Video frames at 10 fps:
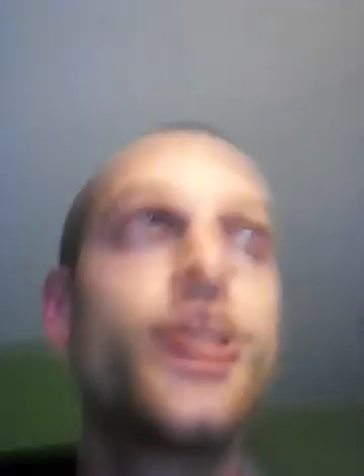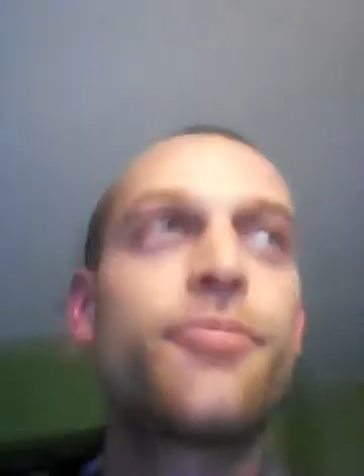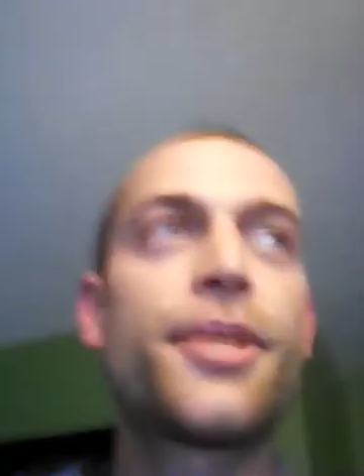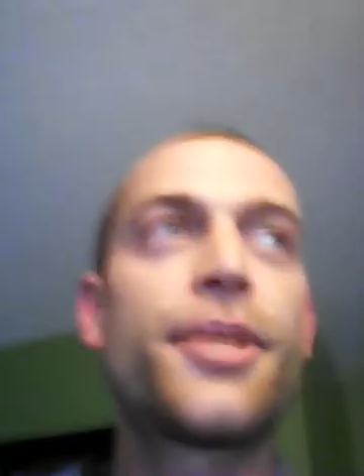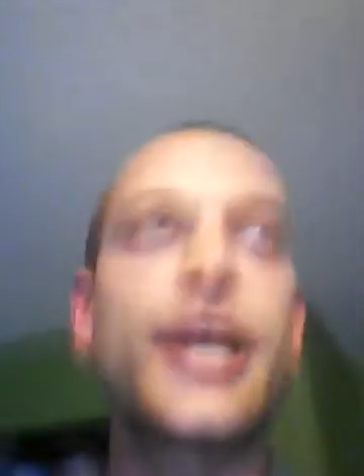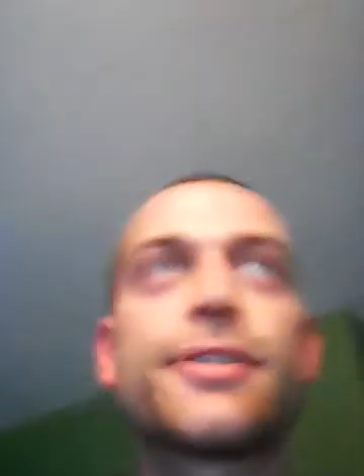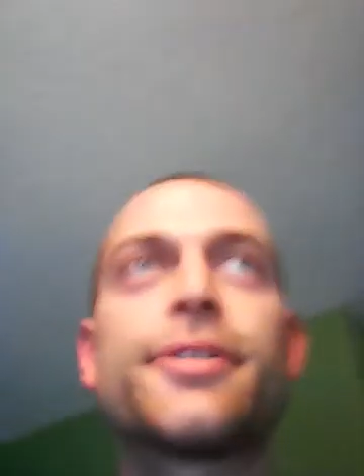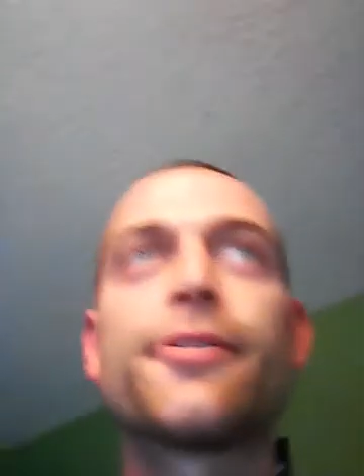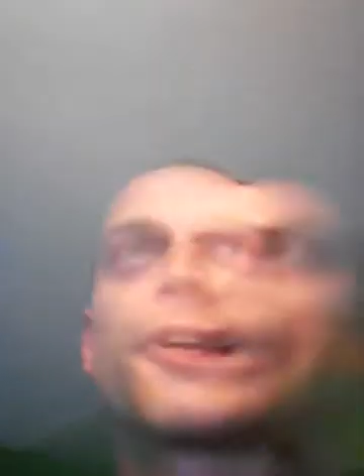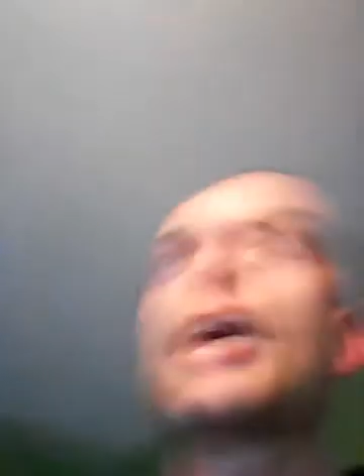
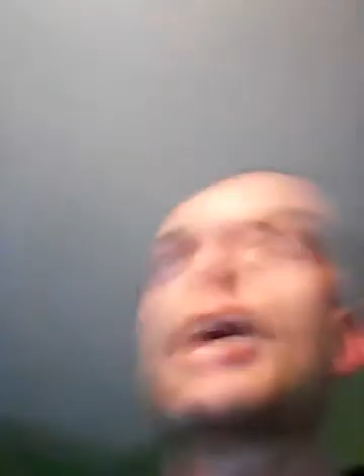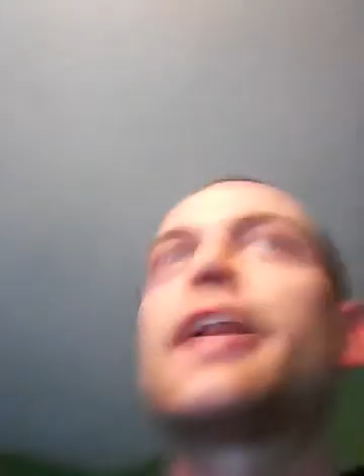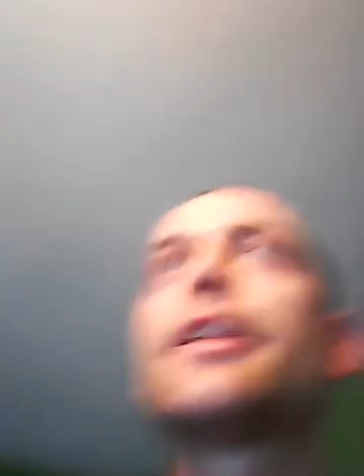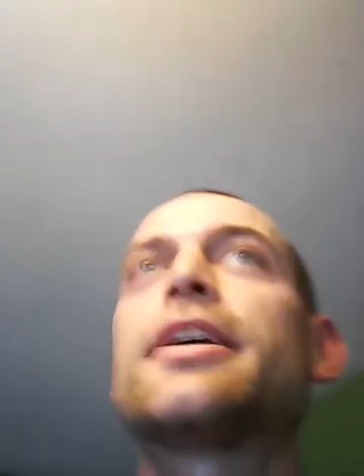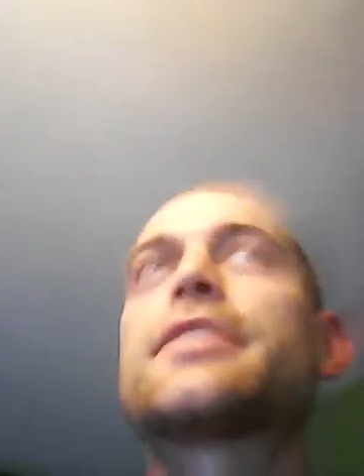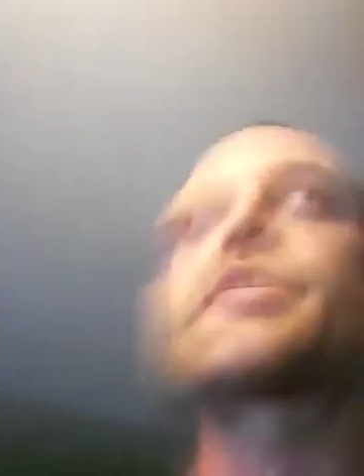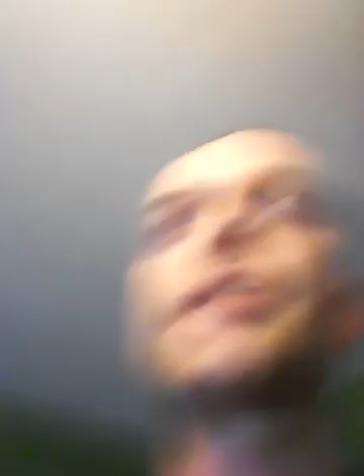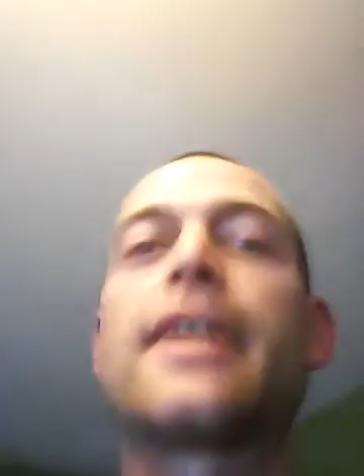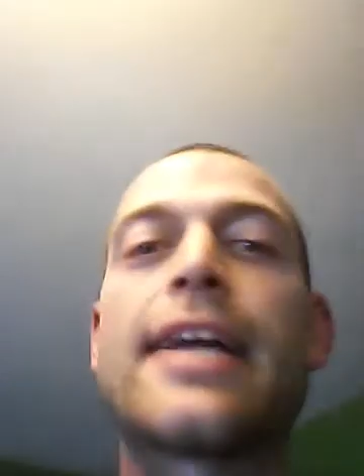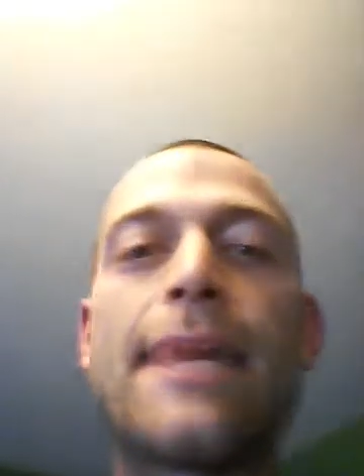practical reality is
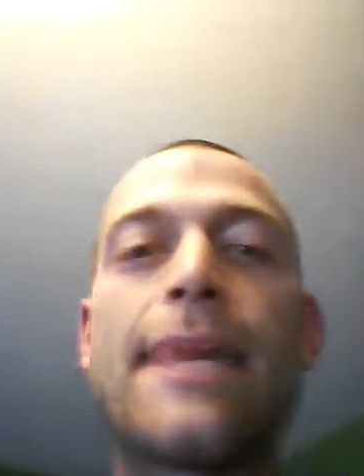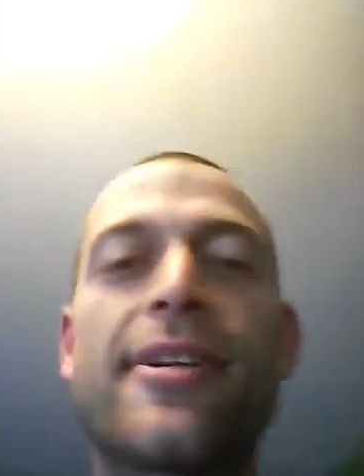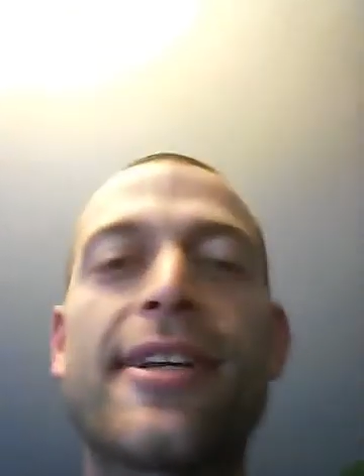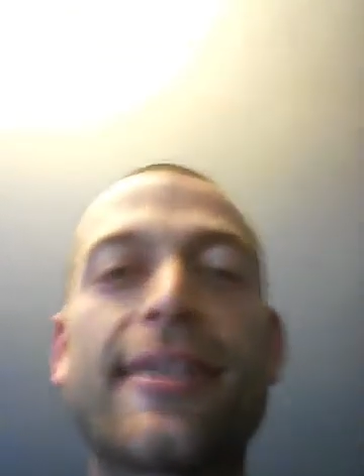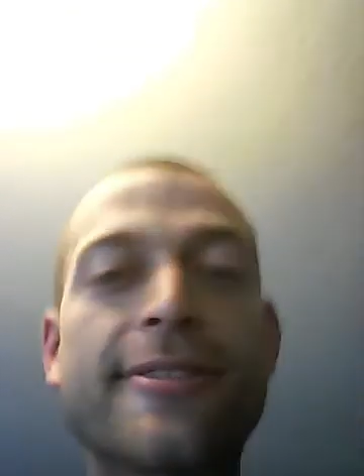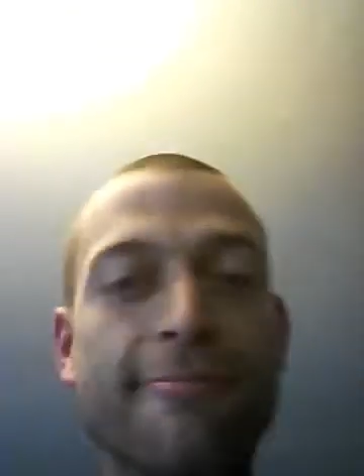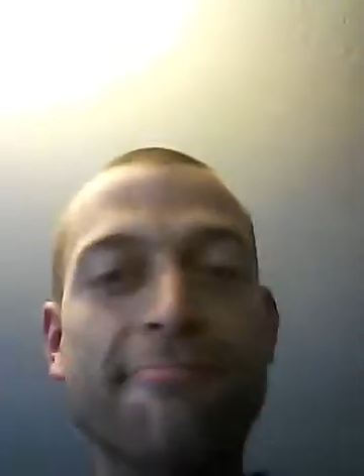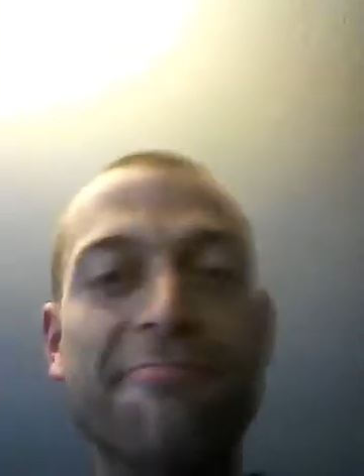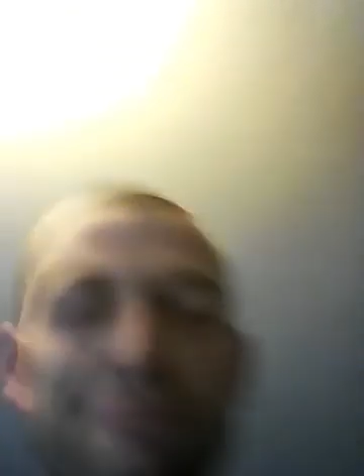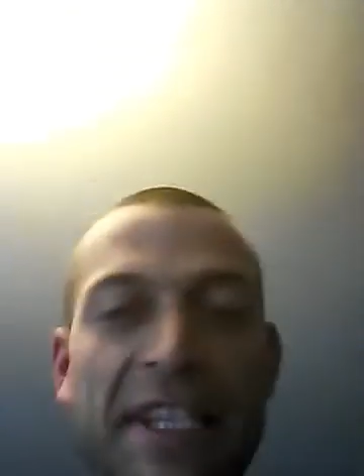not happening.
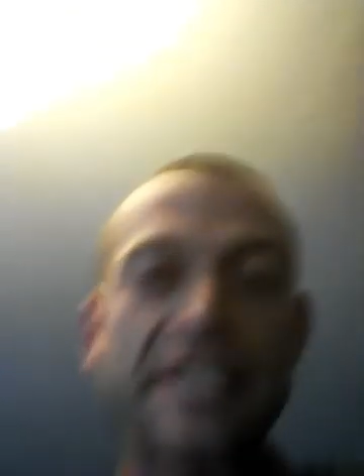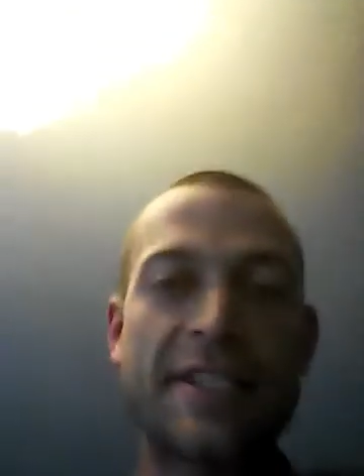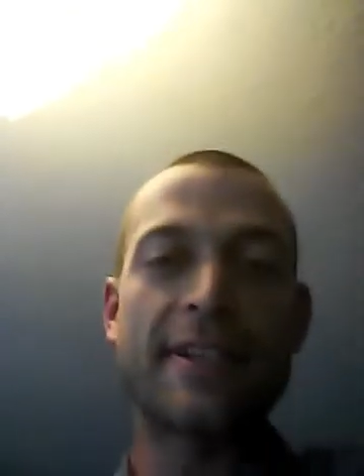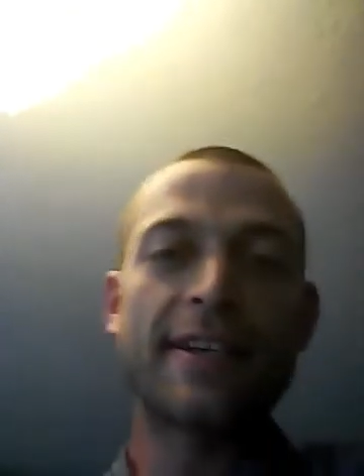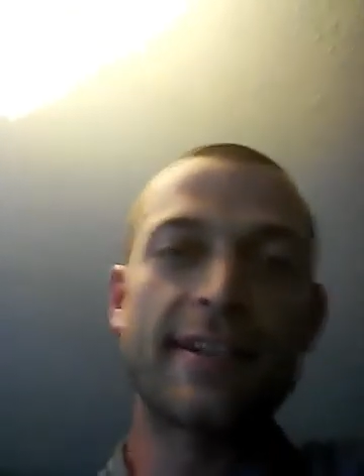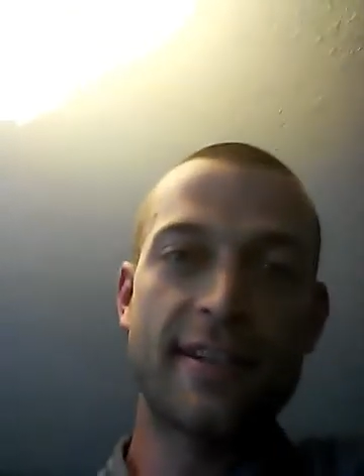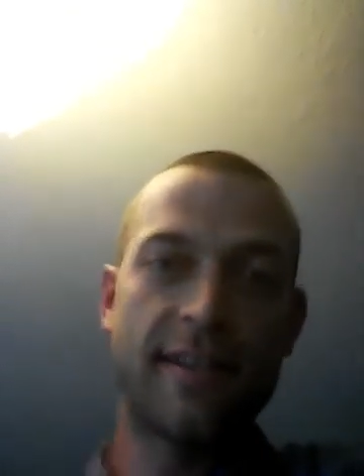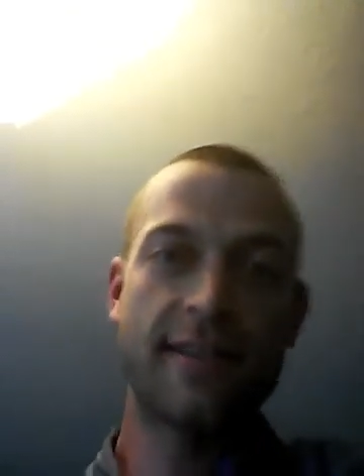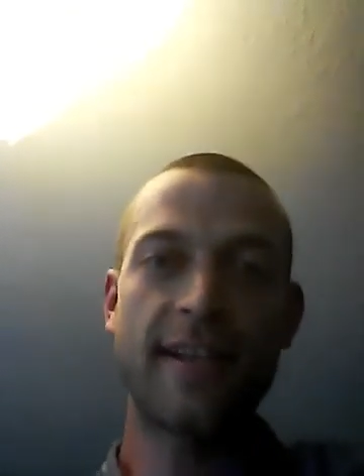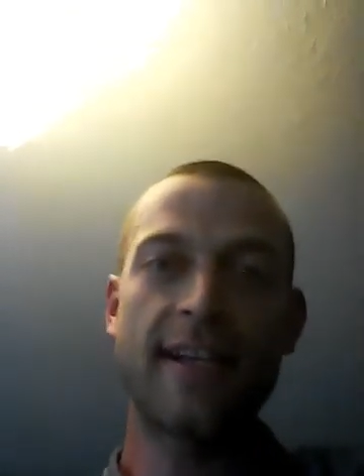Because
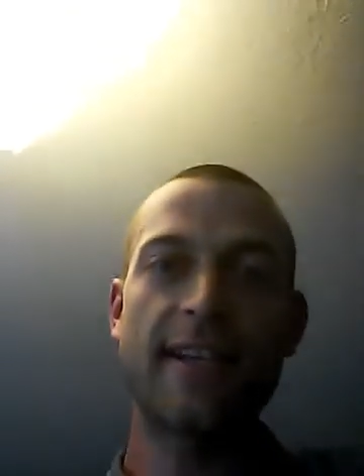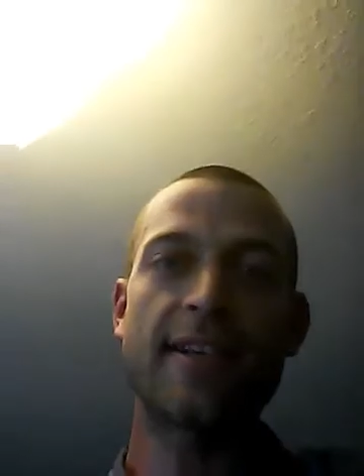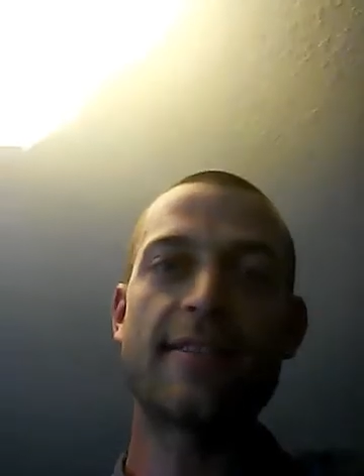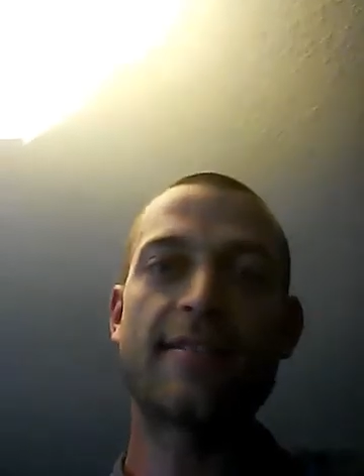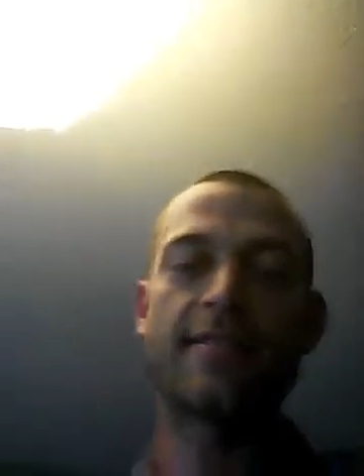it is.